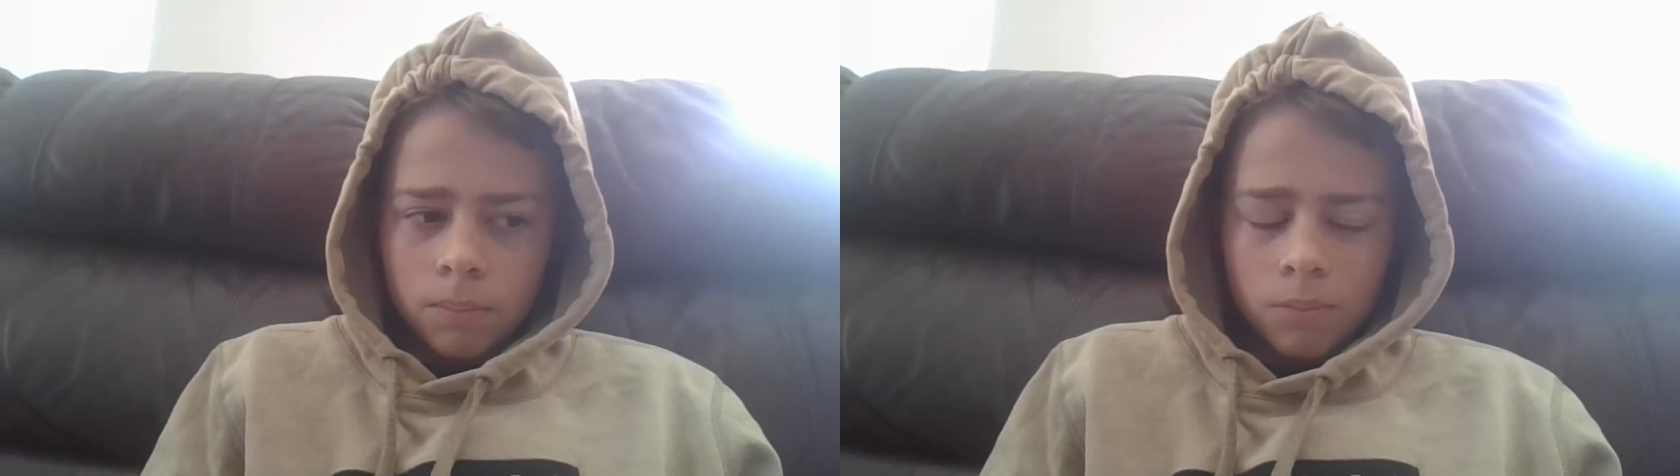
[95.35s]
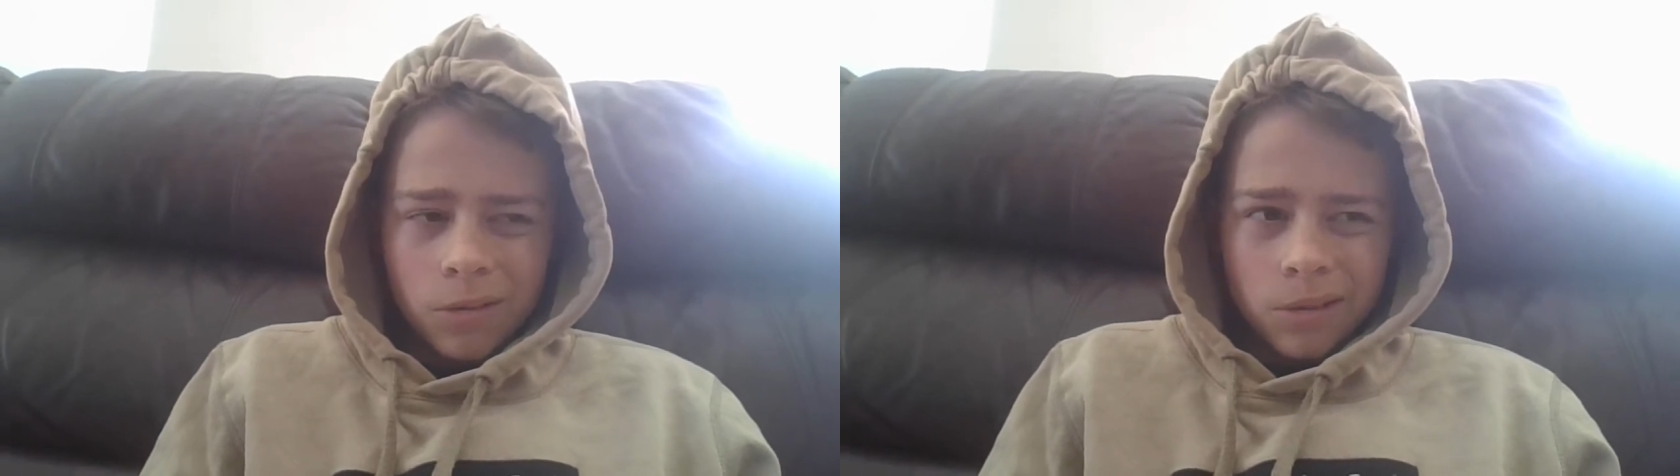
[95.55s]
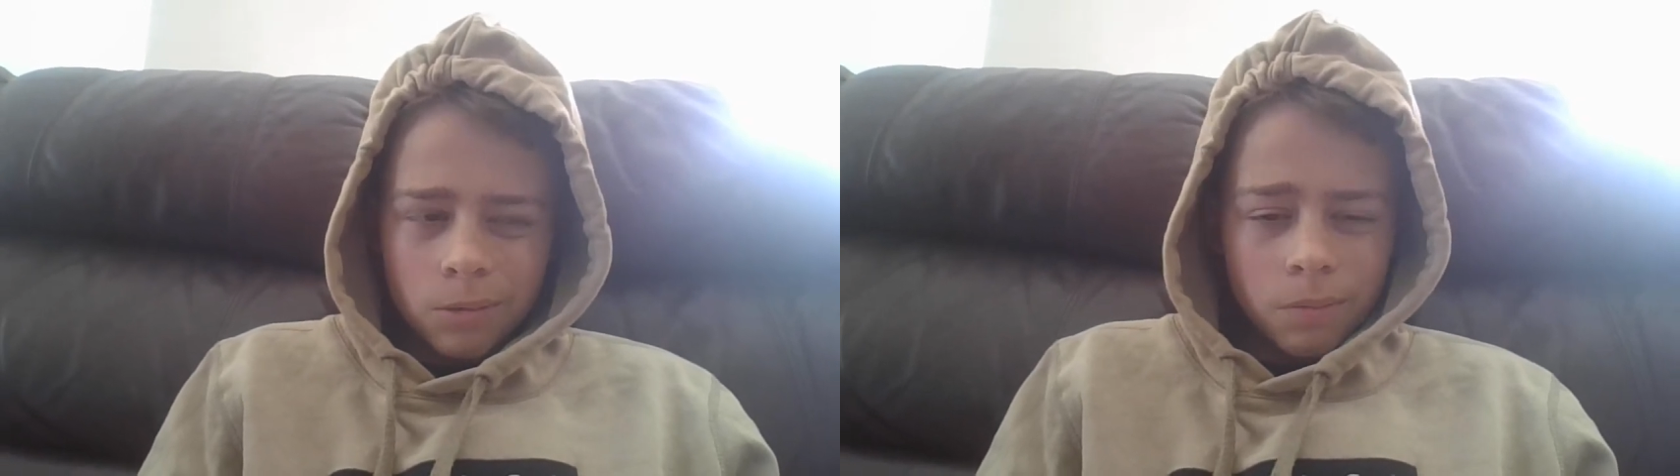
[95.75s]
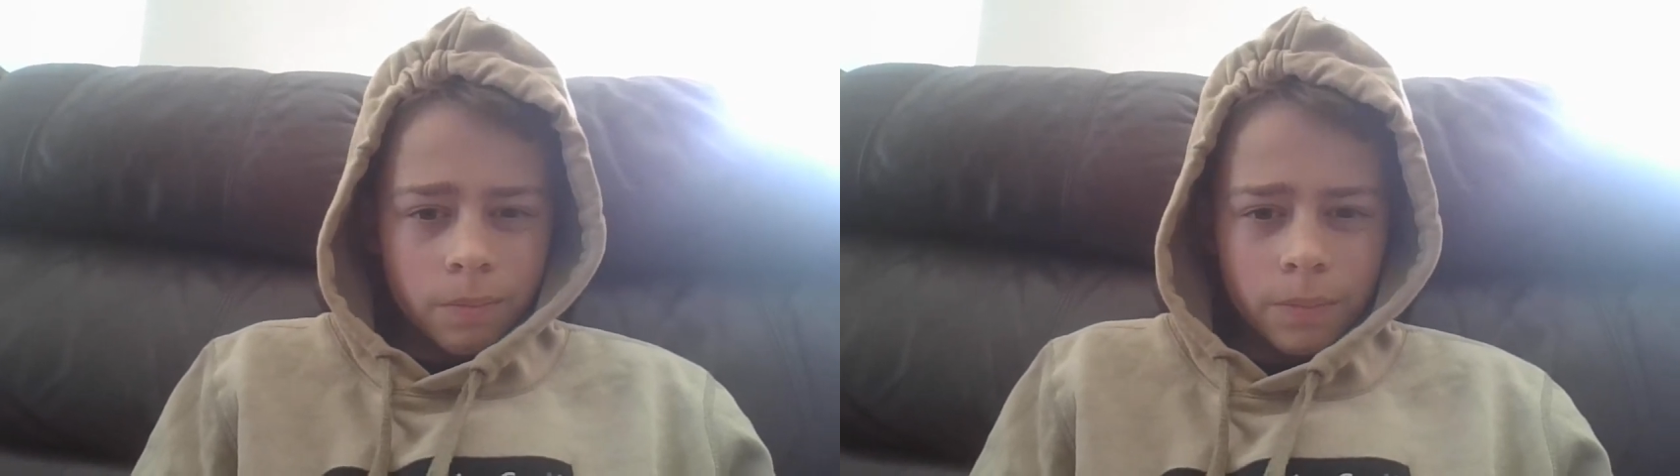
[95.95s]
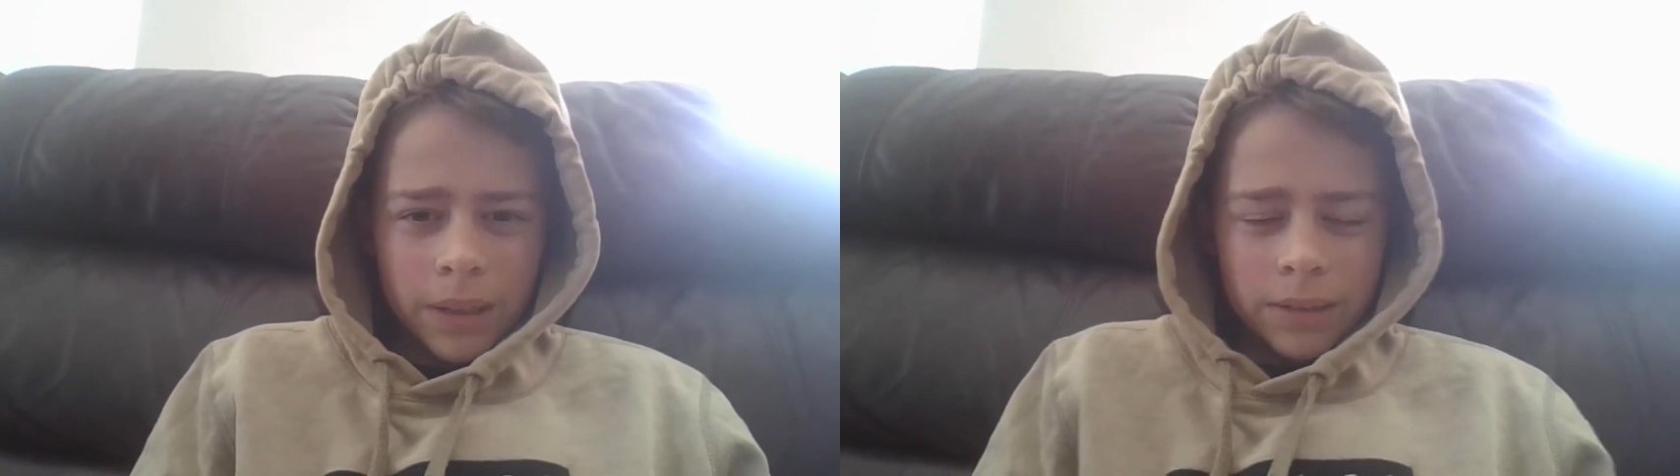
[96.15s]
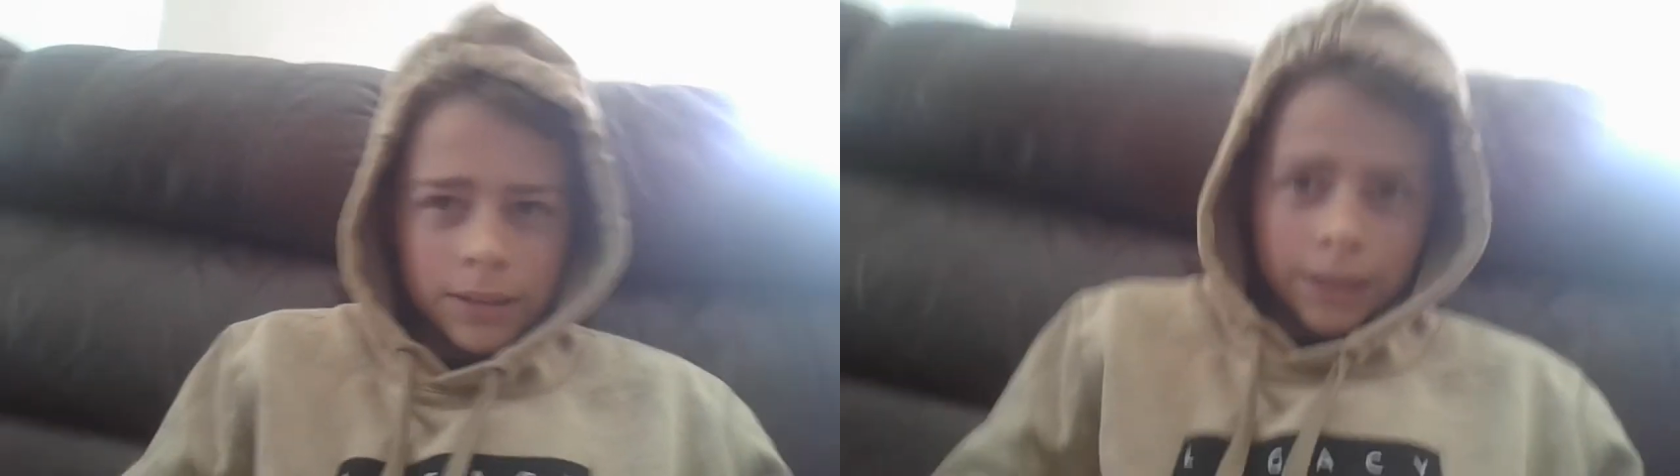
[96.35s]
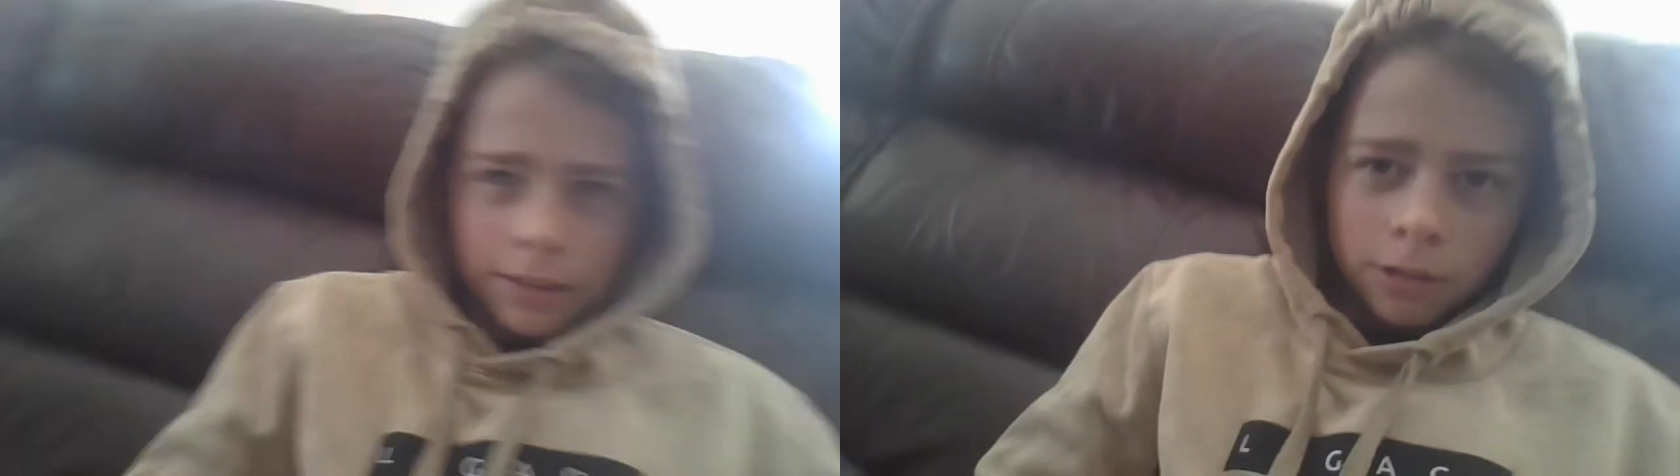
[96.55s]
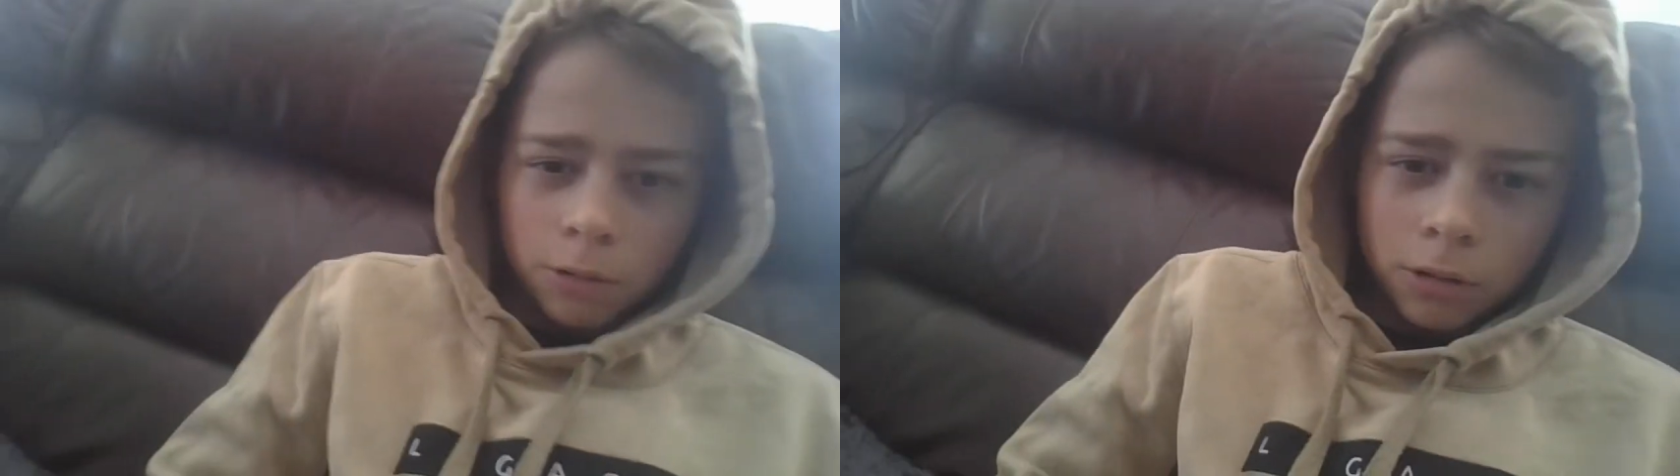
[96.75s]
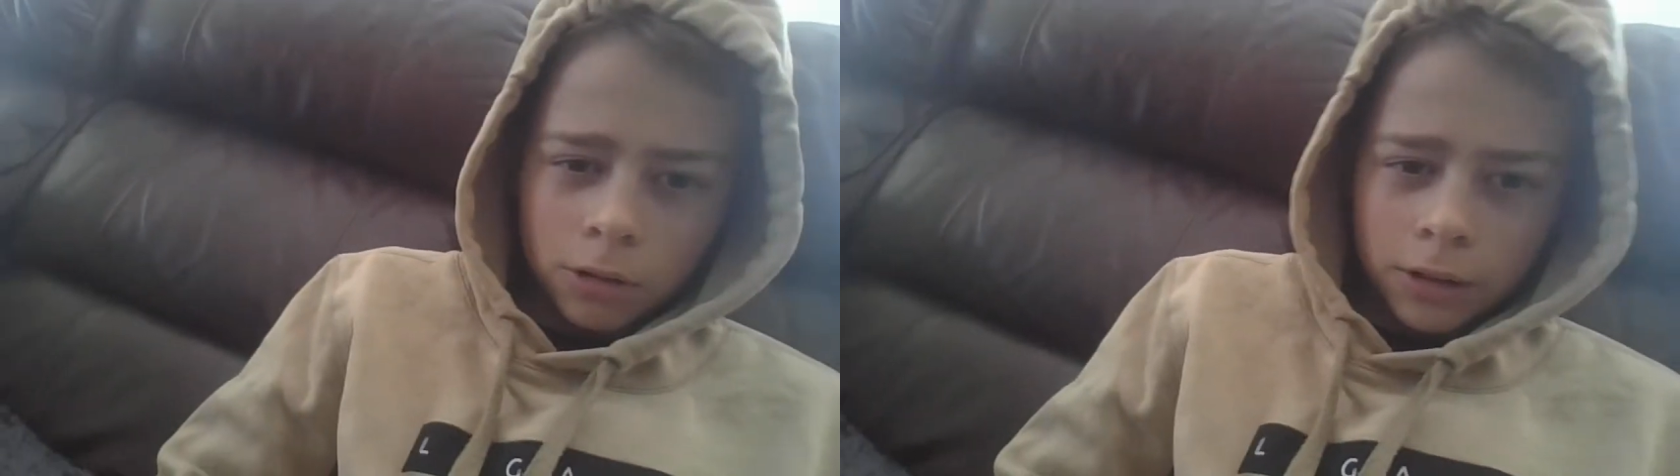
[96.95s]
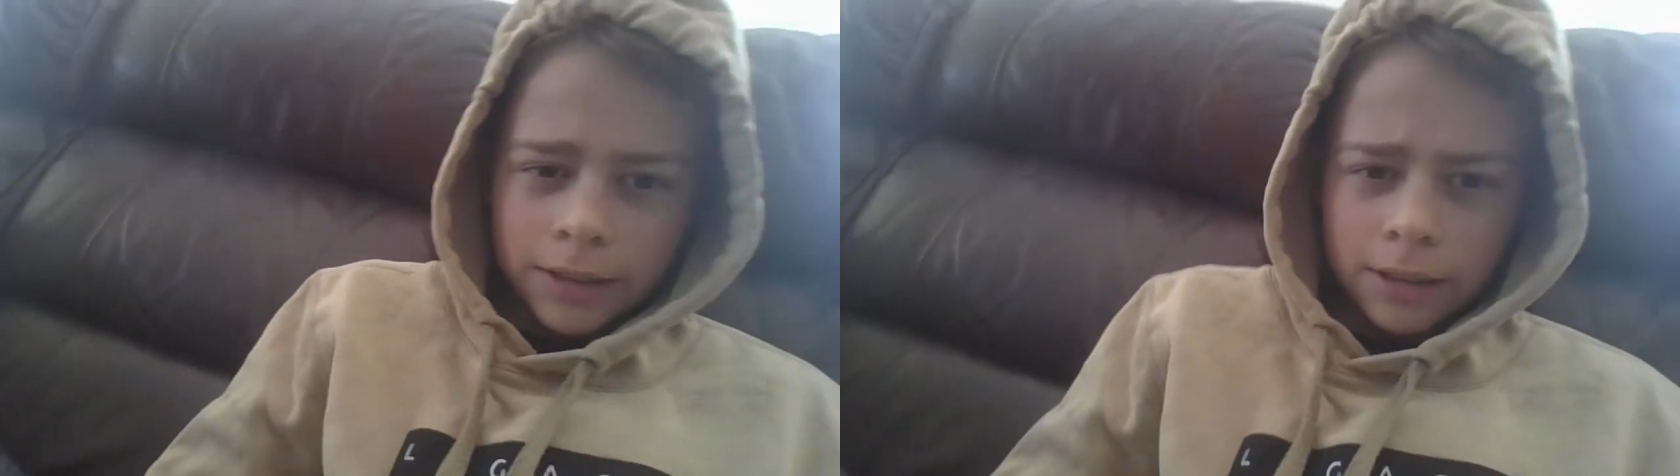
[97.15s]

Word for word: well about the second quarter in.